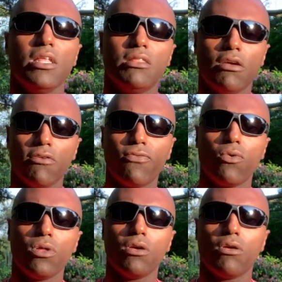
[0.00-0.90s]

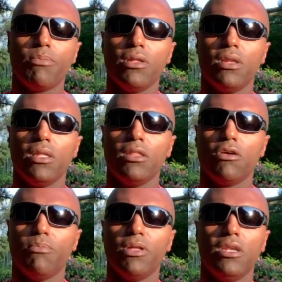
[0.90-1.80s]
Therefore, their
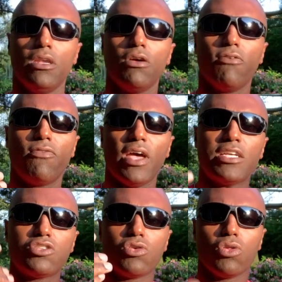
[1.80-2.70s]
ability to go
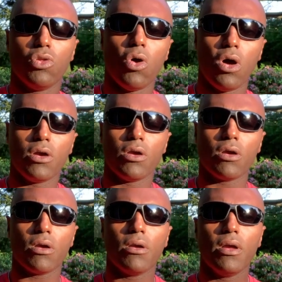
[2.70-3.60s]
faster,
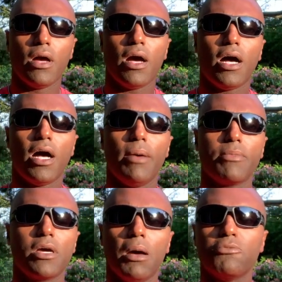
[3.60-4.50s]
longer,
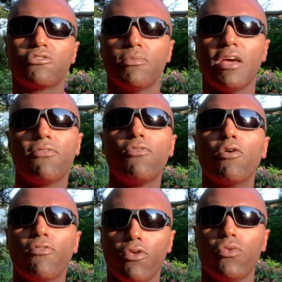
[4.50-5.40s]
comes from that
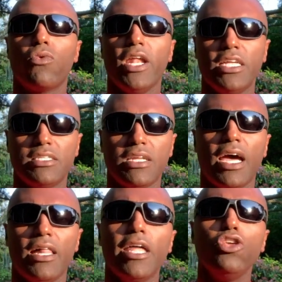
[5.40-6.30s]
4 foot running
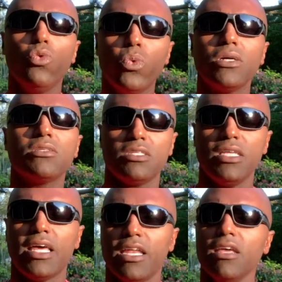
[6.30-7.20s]
style. And you will see
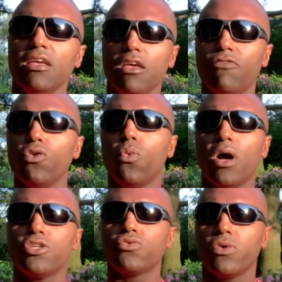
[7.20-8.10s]
that if you
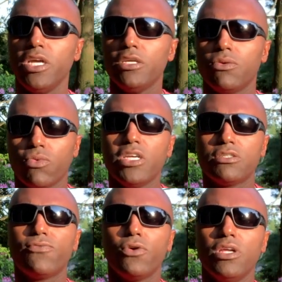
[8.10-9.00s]
watch race
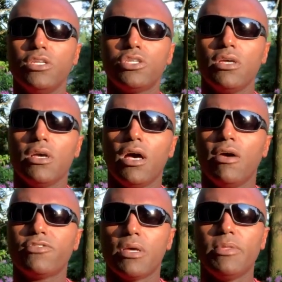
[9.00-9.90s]
footage
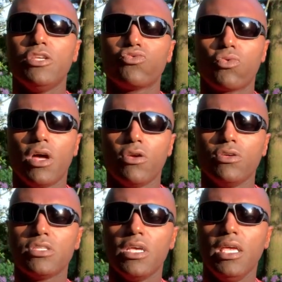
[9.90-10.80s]
of some of these
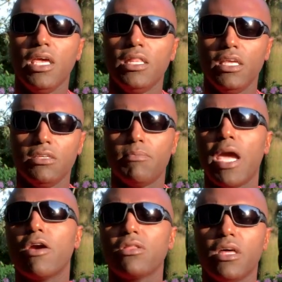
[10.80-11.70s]
runners in these
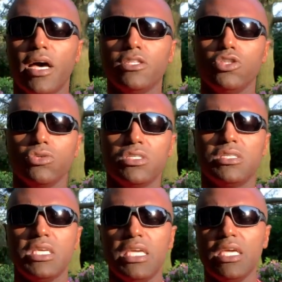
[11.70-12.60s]
marathons, you'll
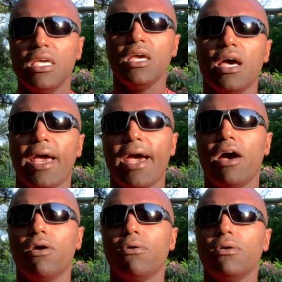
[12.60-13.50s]
see
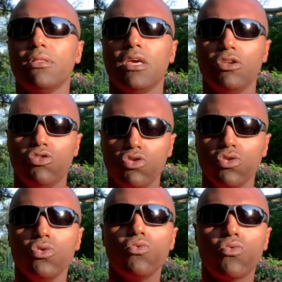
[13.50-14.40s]
how they
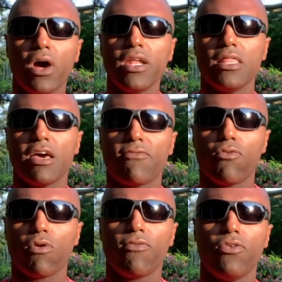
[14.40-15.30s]
do run in that
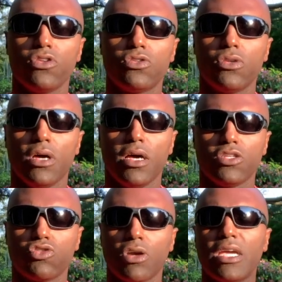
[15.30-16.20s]
4 foot
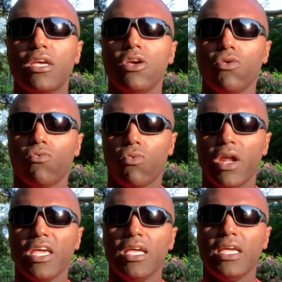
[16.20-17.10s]
strike
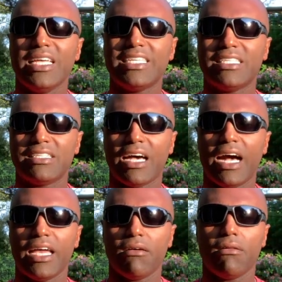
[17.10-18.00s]
running
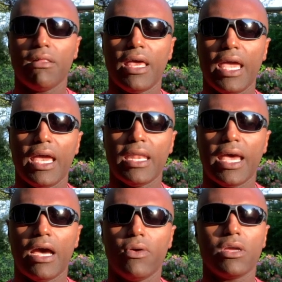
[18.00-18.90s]
style and
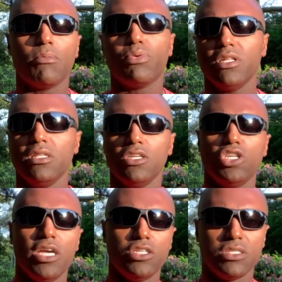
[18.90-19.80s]
how it completely
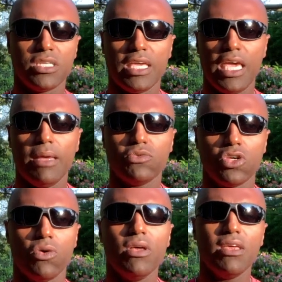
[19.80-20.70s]
changes the game.
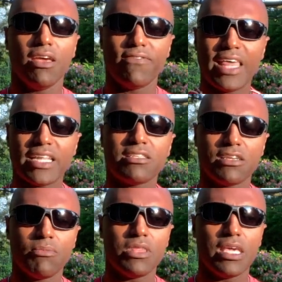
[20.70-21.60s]
So if that's
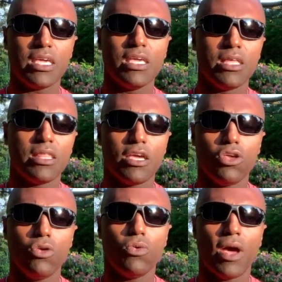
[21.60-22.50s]
something that
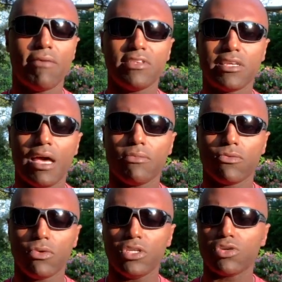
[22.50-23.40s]
you have the time to
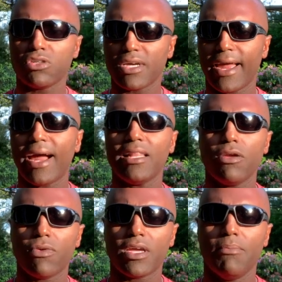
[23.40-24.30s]
research, I
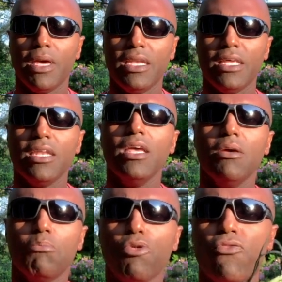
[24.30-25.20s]
highly recommend it
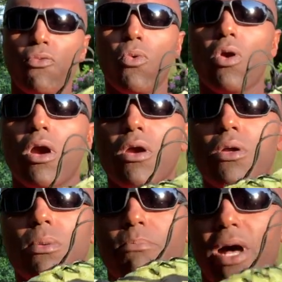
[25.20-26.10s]
before
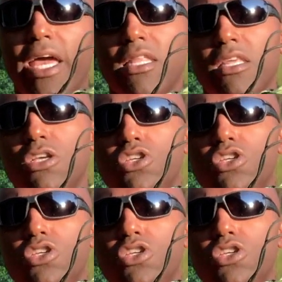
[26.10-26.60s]
buying these